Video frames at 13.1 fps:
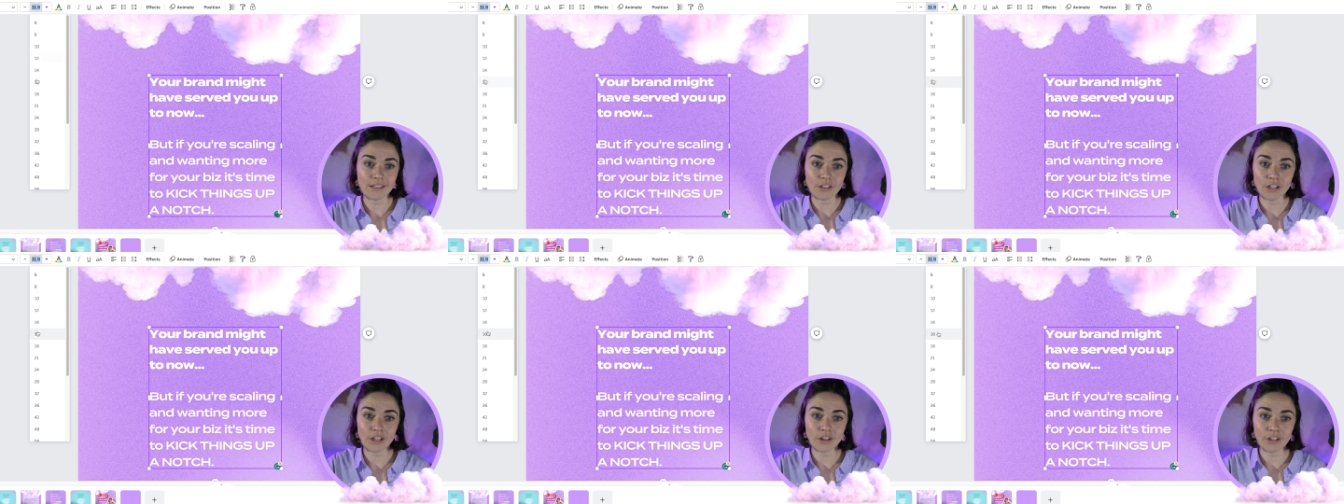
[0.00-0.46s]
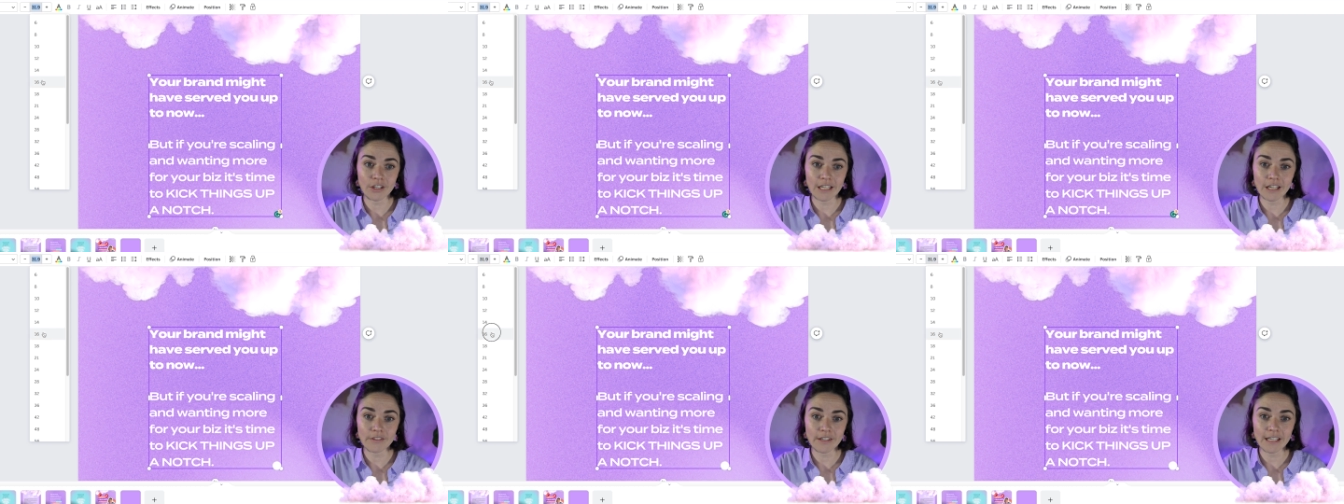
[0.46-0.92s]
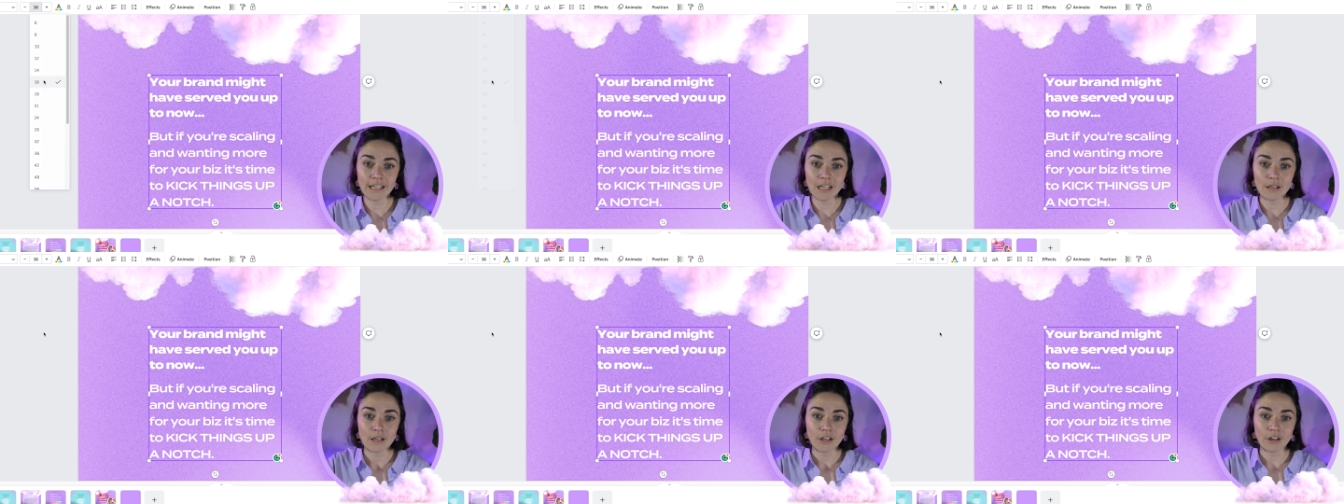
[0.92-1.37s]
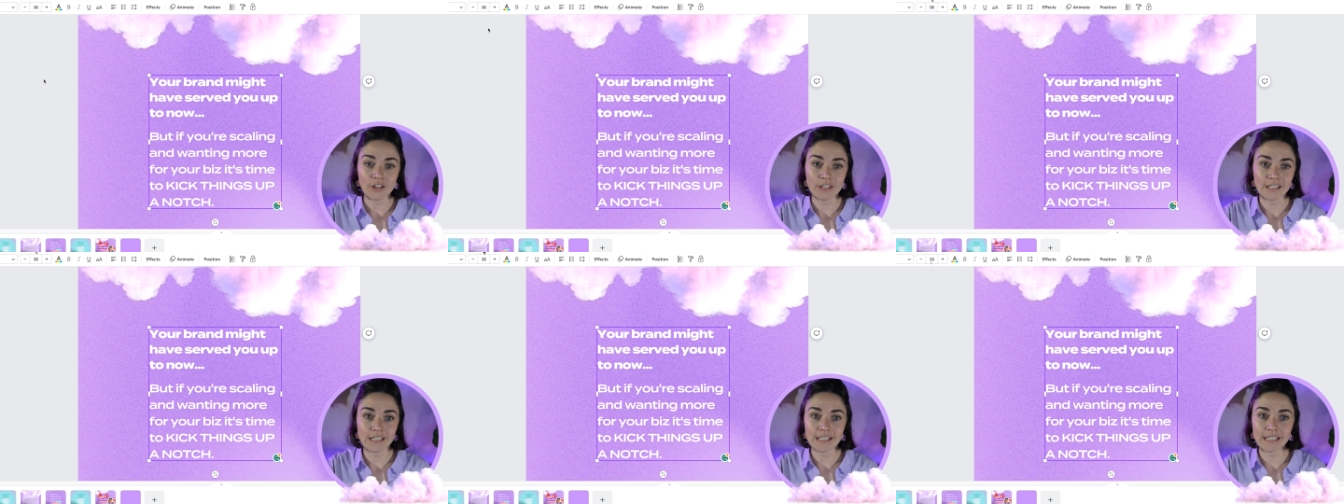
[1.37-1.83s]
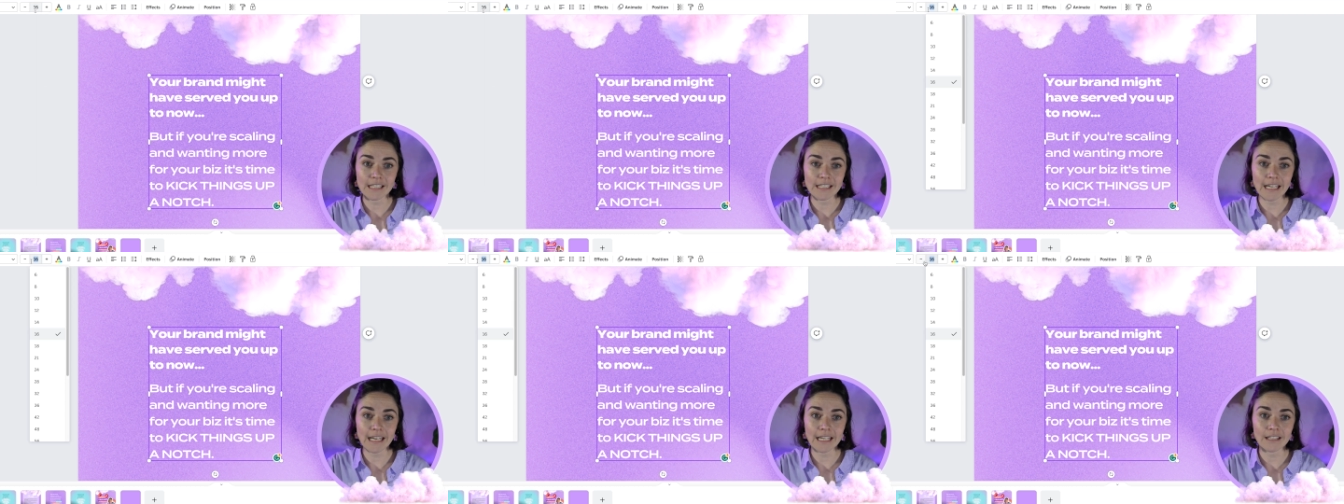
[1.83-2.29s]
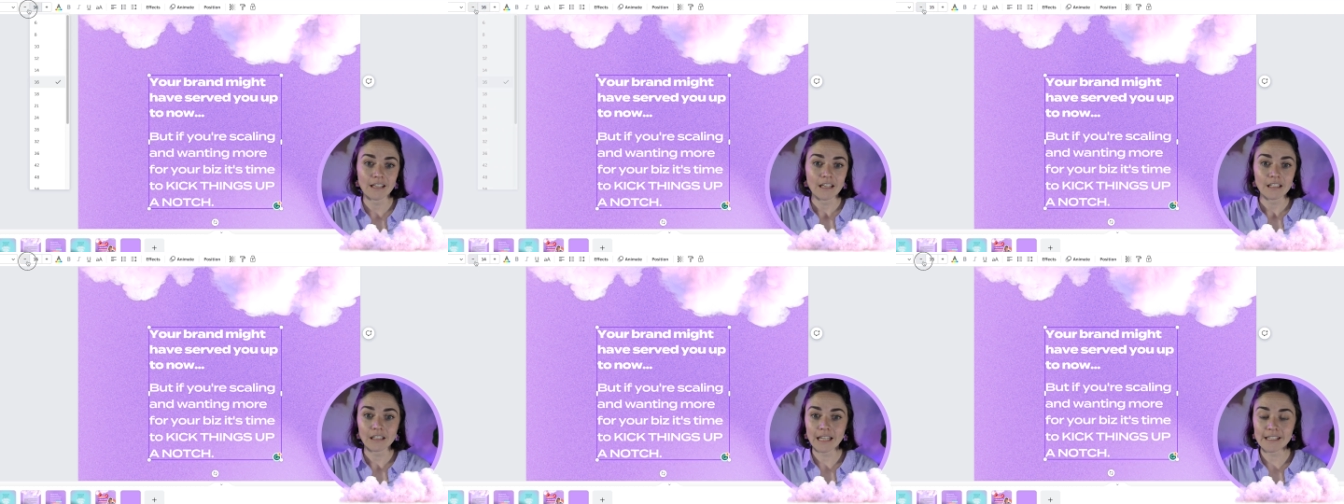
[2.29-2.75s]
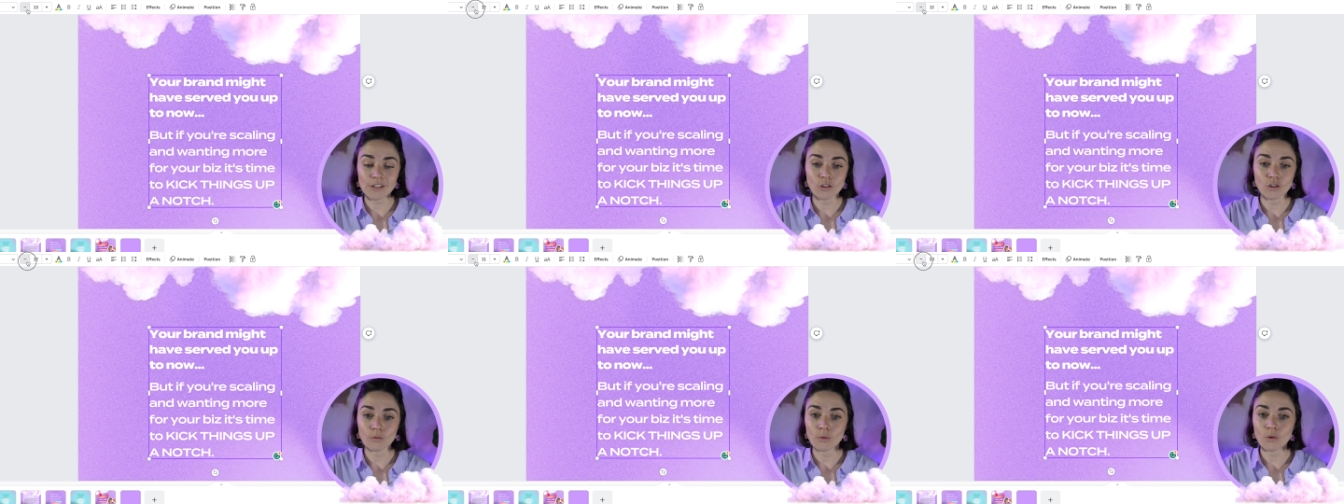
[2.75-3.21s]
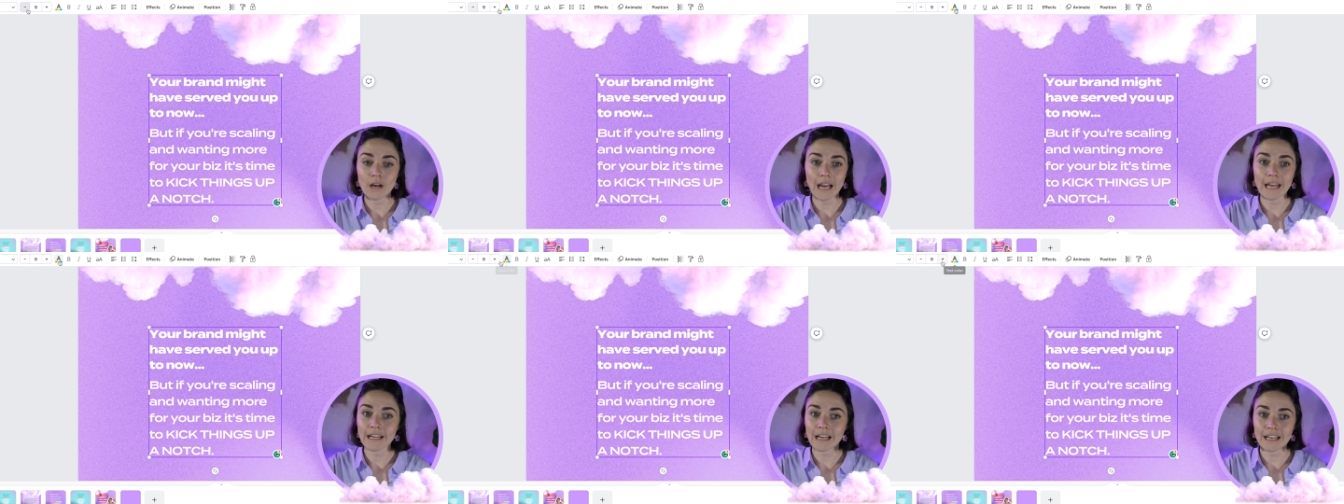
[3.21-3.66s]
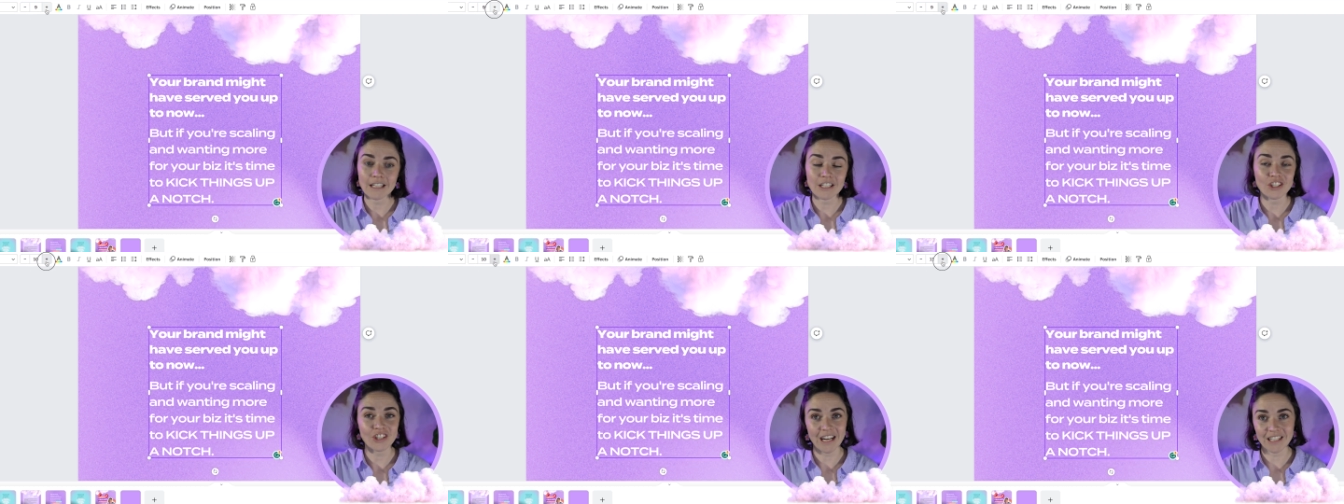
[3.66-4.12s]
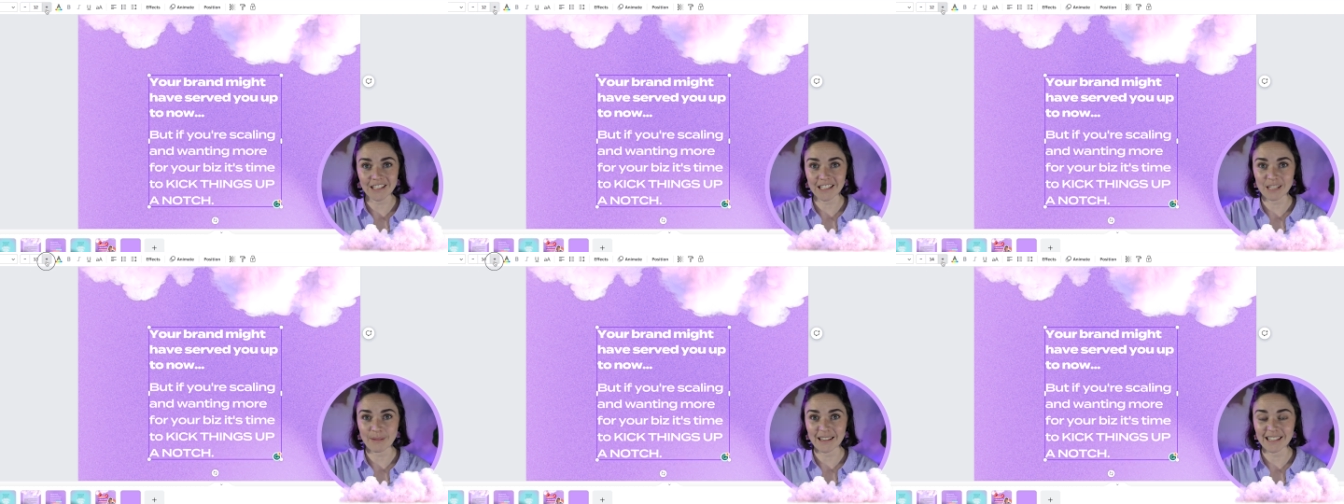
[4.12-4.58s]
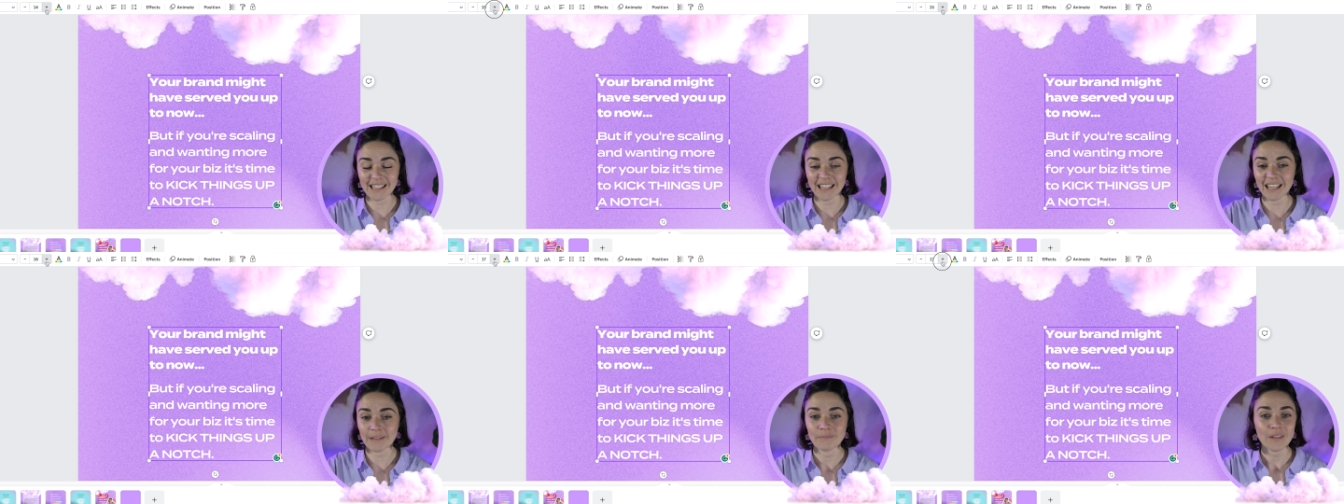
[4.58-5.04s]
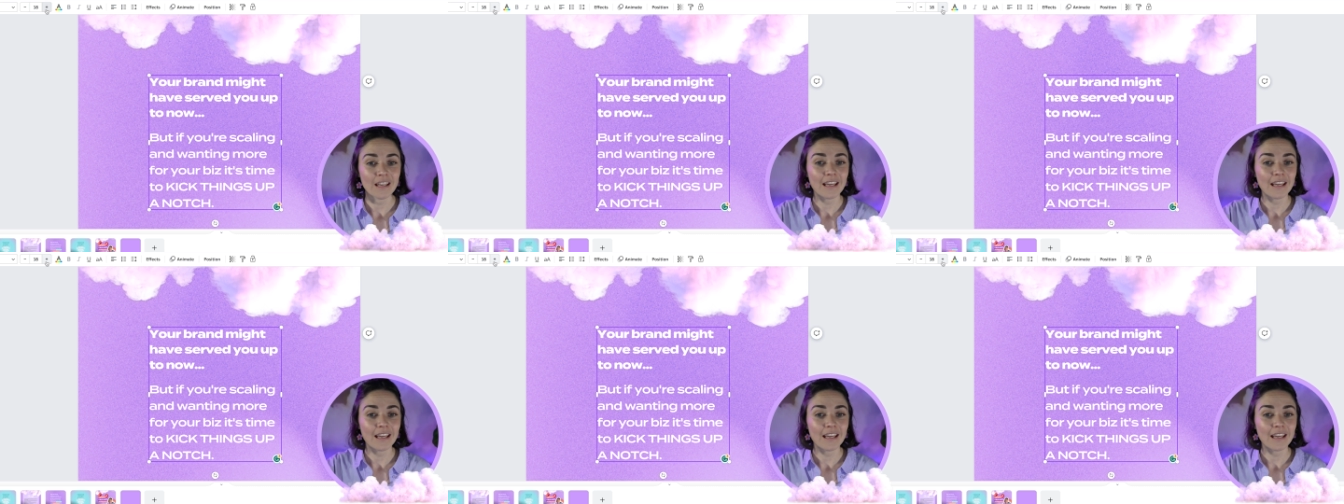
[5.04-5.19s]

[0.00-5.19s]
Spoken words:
So you can go to over here, go this to 16, less or more, and it kind of just changes the spacing here.